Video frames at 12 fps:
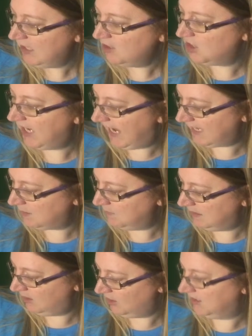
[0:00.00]
she asked
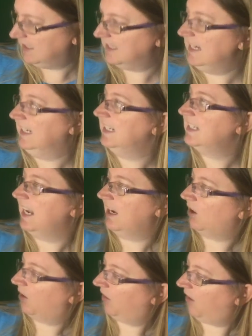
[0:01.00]
Mr. Disney to take
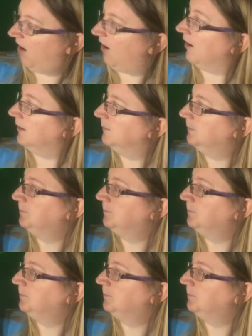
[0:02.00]
her along.